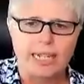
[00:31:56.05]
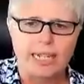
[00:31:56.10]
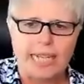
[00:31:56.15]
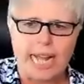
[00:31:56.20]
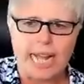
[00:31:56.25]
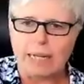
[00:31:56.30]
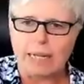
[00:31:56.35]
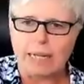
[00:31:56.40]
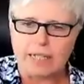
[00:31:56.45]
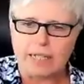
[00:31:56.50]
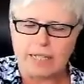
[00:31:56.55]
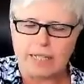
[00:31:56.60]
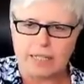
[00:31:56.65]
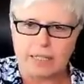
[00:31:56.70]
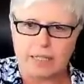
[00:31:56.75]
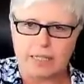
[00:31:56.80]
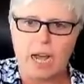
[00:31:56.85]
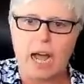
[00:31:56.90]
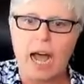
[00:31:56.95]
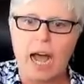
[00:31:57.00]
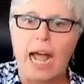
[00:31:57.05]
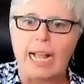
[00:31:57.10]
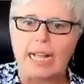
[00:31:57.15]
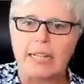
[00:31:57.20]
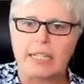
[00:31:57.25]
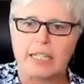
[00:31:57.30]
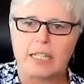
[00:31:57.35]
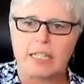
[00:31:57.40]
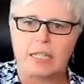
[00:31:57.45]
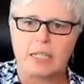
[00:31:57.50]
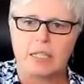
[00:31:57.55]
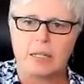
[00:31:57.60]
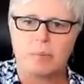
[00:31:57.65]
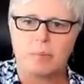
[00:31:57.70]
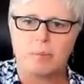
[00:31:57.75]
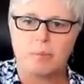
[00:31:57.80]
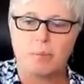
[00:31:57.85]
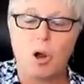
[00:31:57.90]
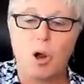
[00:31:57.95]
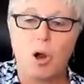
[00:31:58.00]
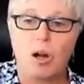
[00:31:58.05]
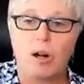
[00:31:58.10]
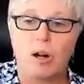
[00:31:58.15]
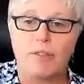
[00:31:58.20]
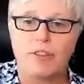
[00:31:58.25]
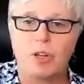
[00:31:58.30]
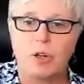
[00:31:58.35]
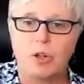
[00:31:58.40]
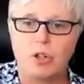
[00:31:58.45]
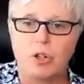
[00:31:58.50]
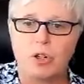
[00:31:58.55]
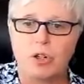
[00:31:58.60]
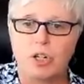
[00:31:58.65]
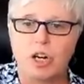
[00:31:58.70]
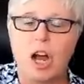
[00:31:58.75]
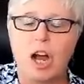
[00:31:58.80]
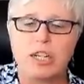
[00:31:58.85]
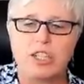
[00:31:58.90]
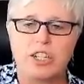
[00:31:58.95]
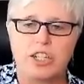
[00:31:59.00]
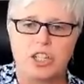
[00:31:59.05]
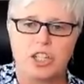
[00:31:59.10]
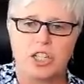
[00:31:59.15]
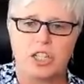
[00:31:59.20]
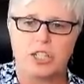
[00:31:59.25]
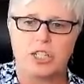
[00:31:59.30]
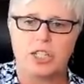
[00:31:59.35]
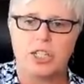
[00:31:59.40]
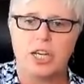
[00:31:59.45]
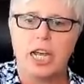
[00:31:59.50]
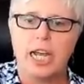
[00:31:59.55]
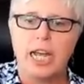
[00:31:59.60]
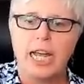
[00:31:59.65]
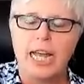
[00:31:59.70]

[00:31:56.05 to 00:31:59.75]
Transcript: That's the highest part of your consciousness.